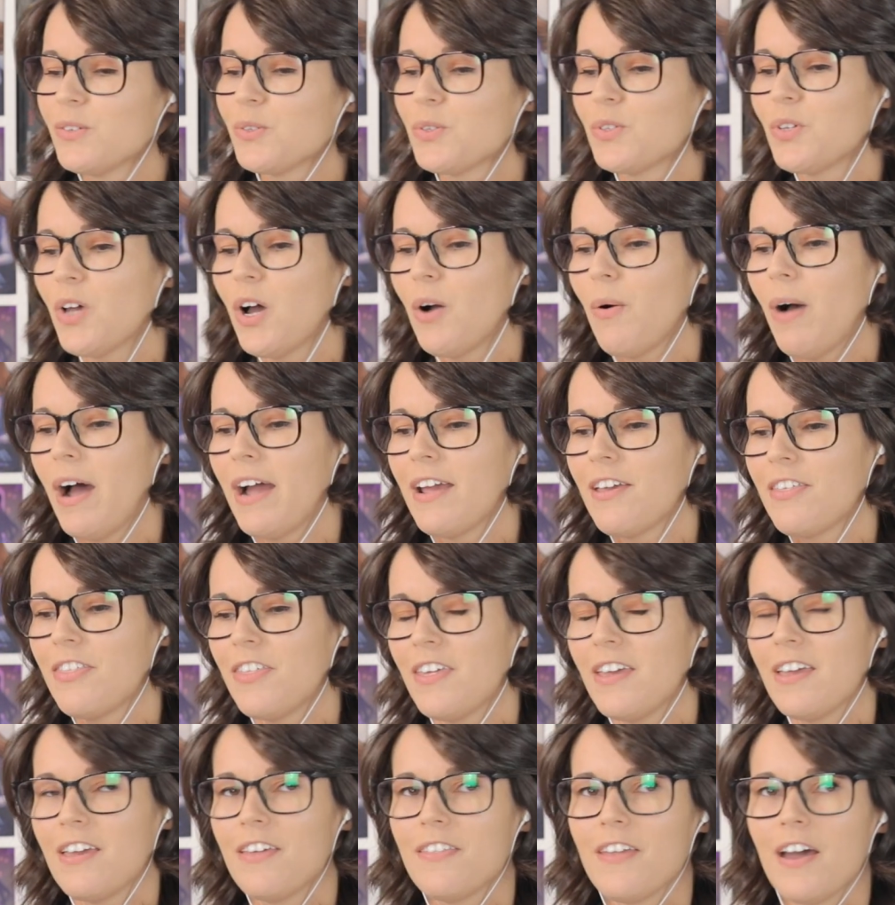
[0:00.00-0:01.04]
So I
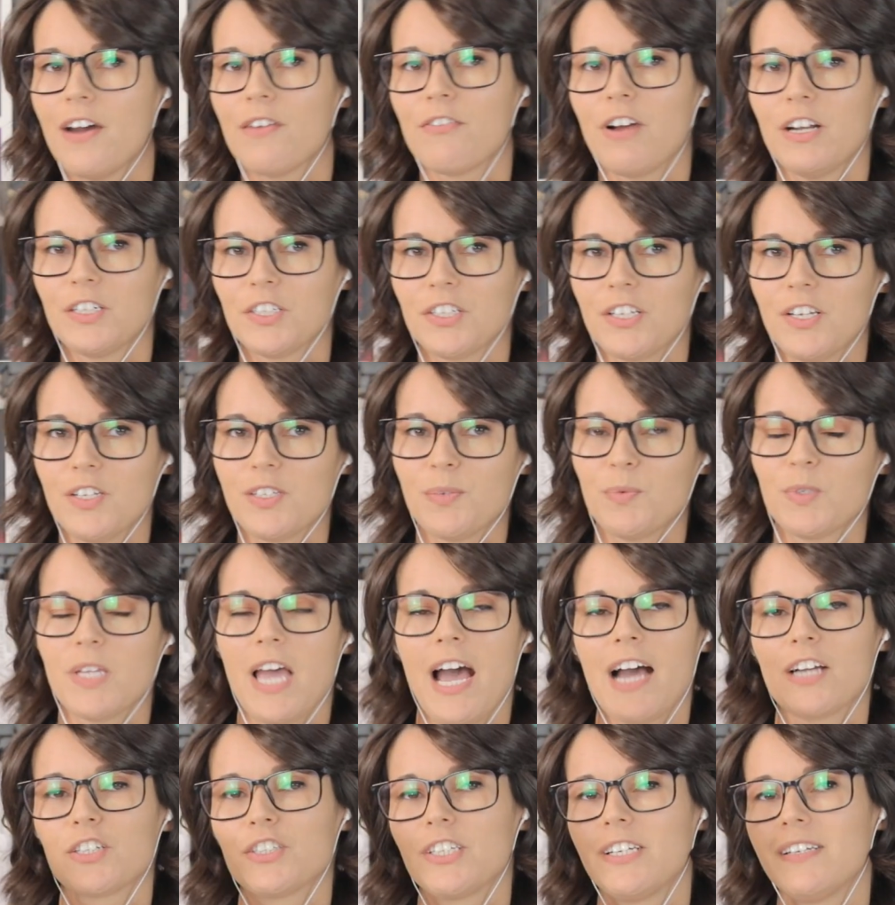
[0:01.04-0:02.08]
think that Rigelus was
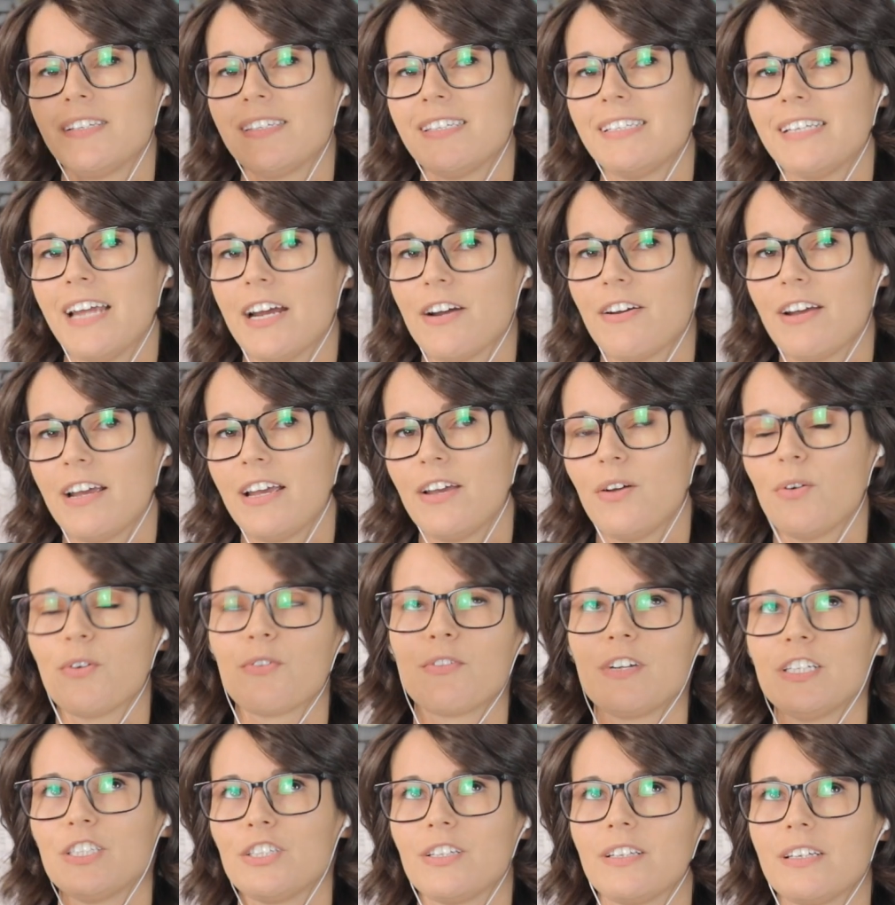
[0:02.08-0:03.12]
actually staring, or
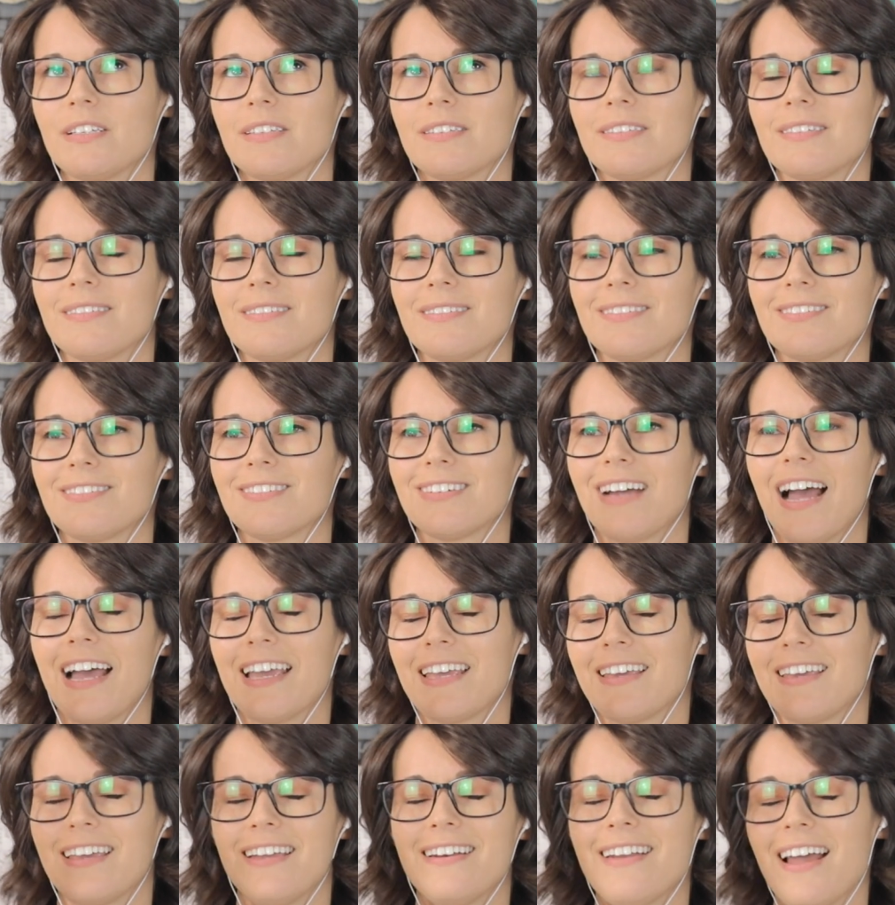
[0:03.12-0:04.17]
Rigelus, I
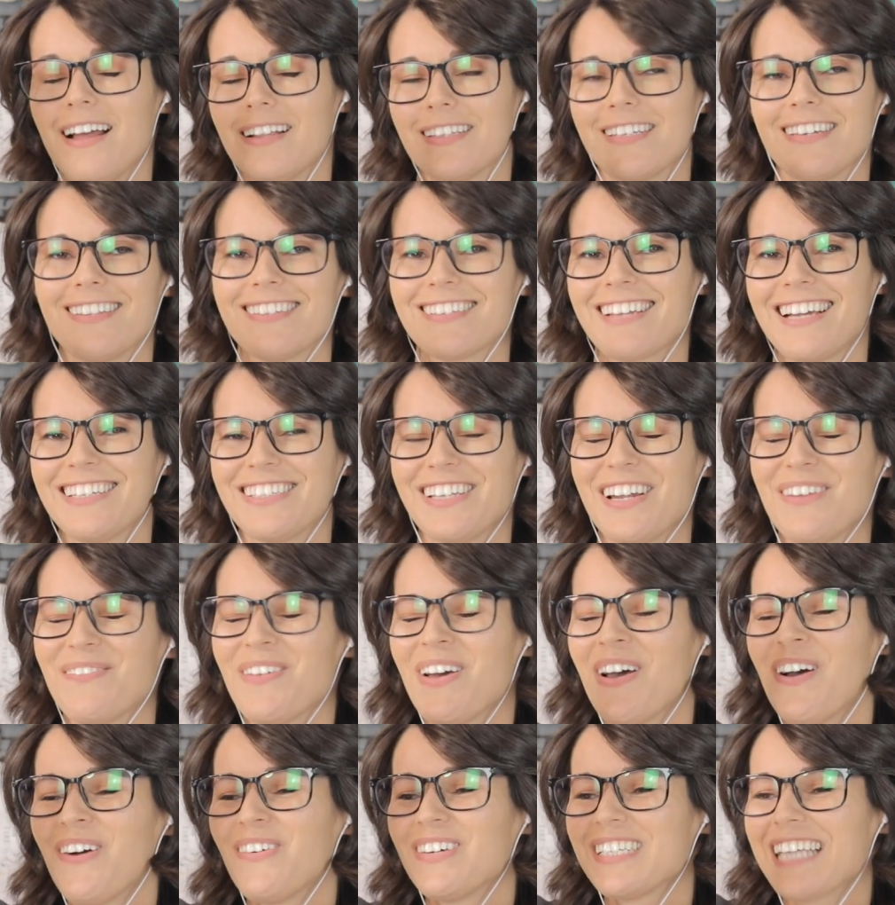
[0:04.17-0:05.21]
cannot say this guy's name,
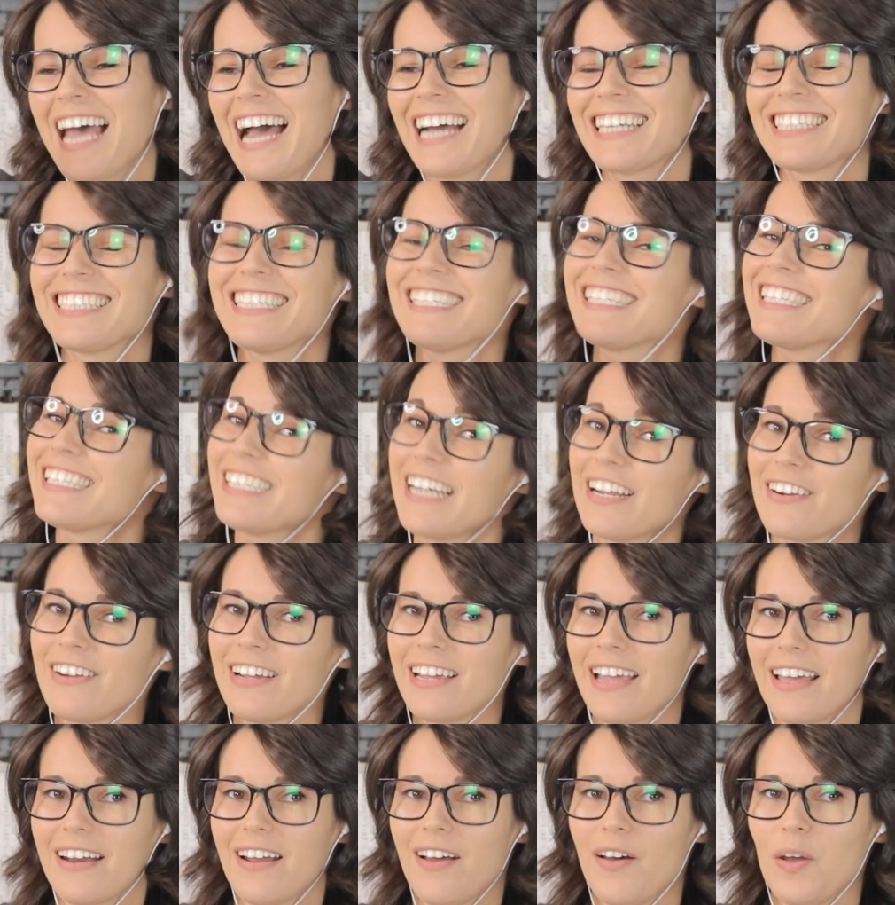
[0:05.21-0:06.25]
was actually
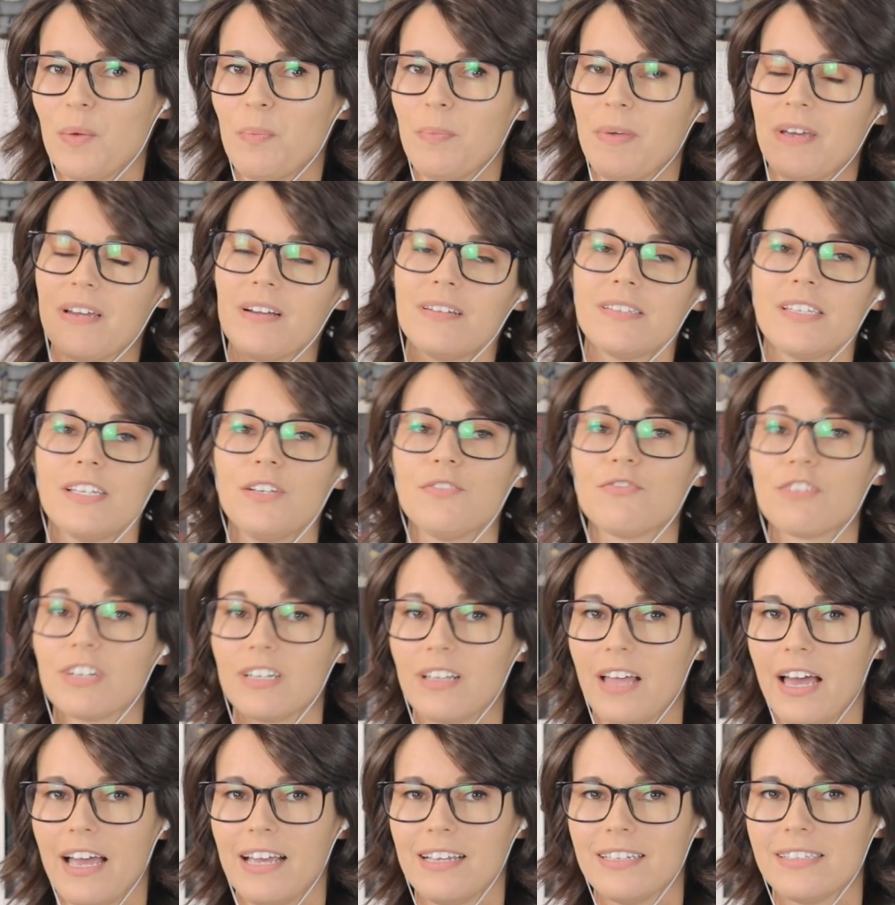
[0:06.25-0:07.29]
staring at Hunt because he
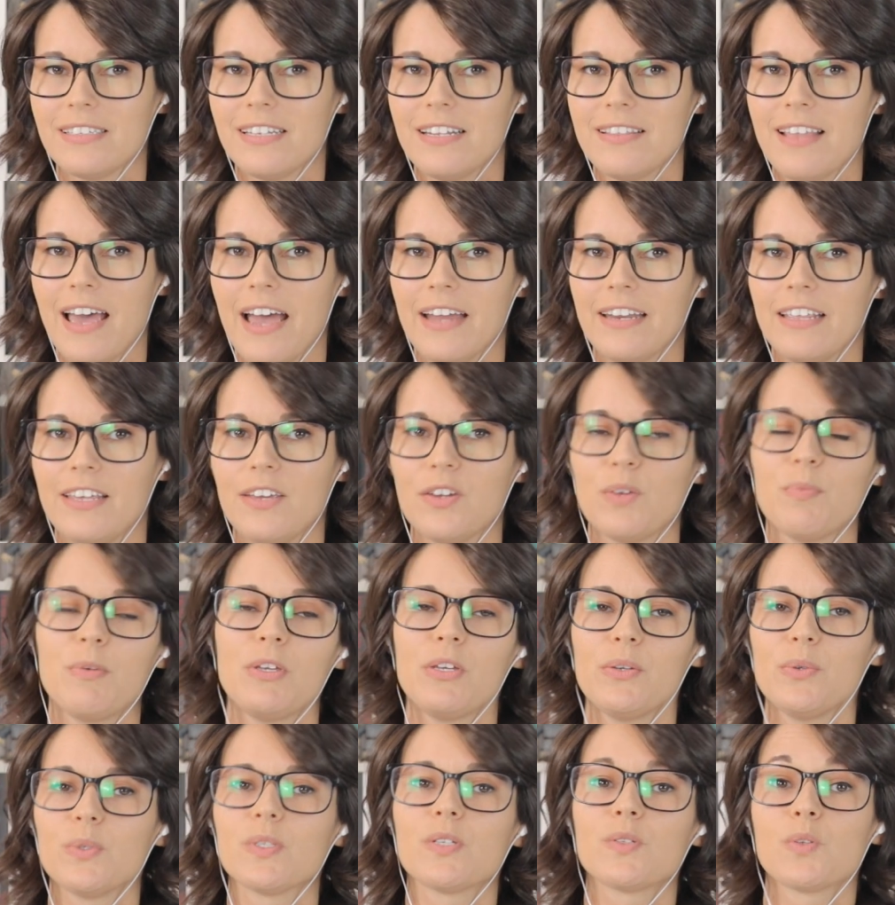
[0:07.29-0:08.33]
realized that he could be
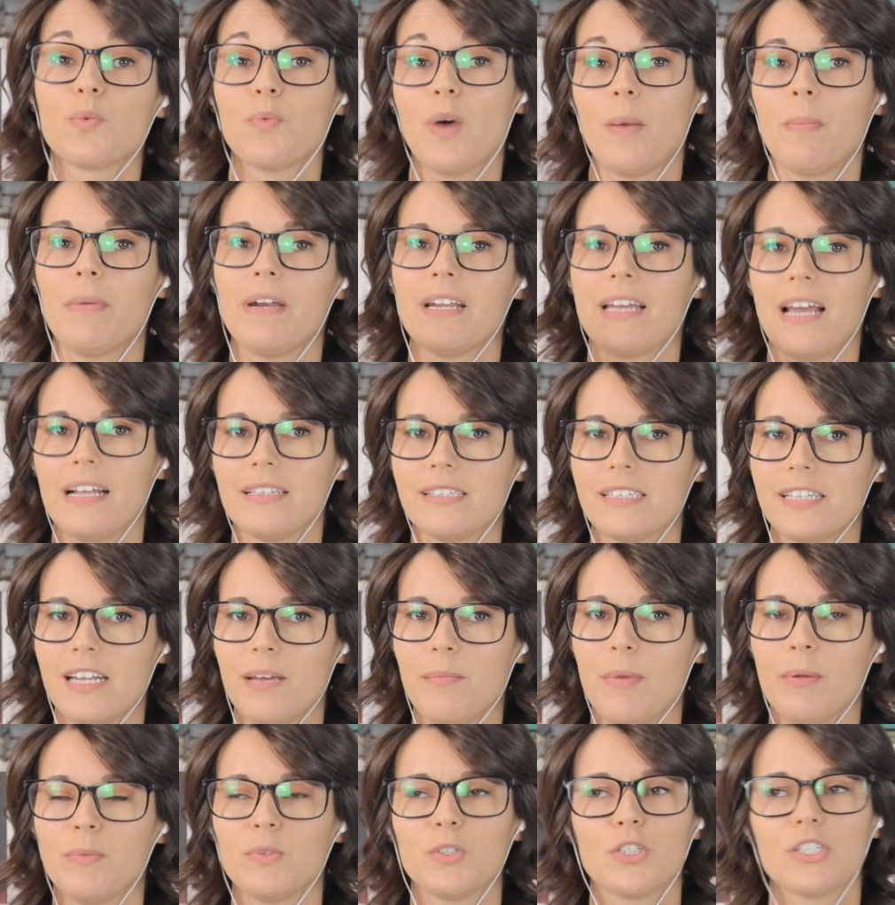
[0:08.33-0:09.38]
used as a weapon against
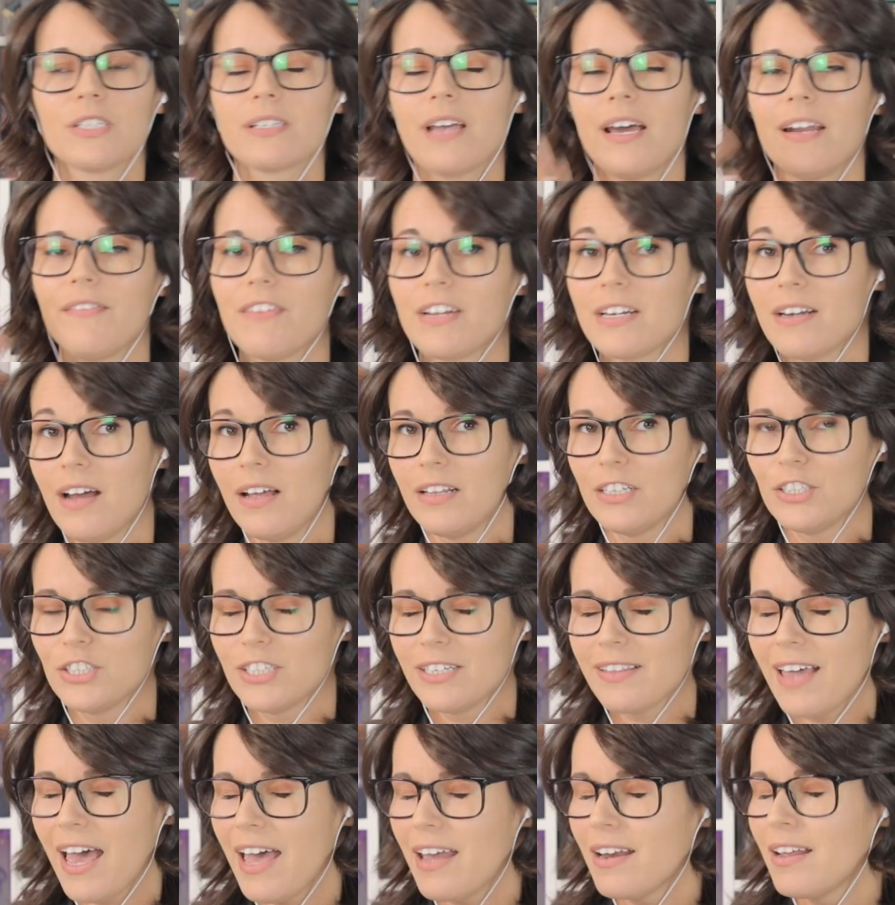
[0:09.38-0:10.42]
him and was just kind of
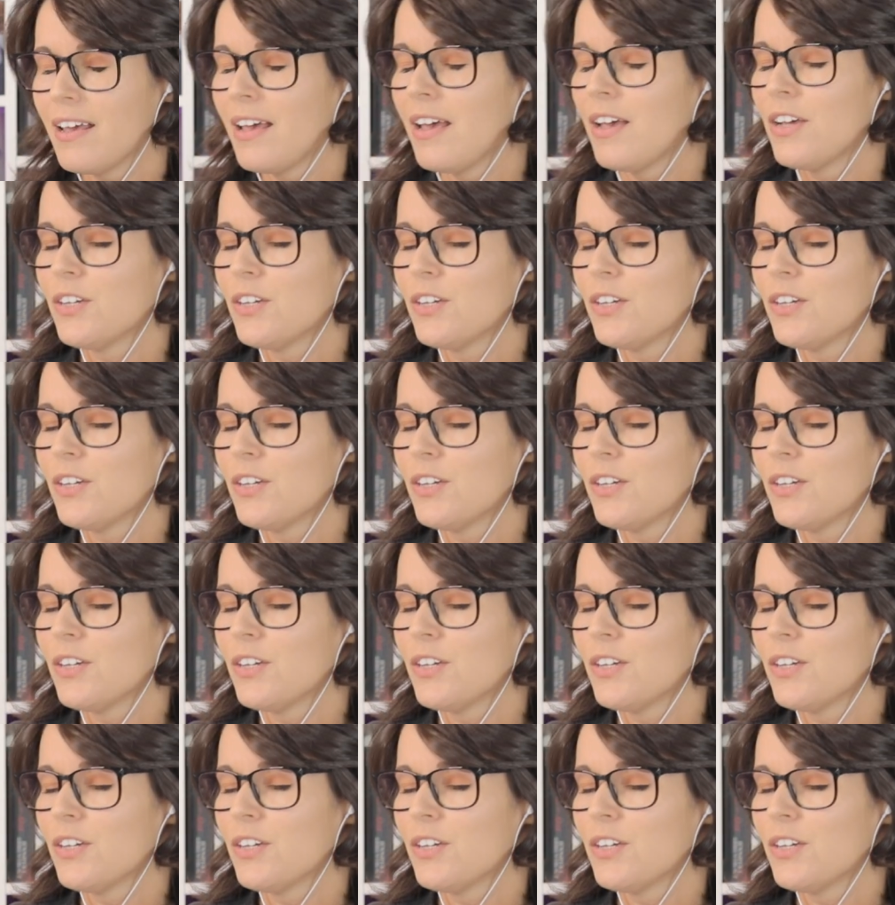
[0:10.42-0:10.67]
acknowledging that.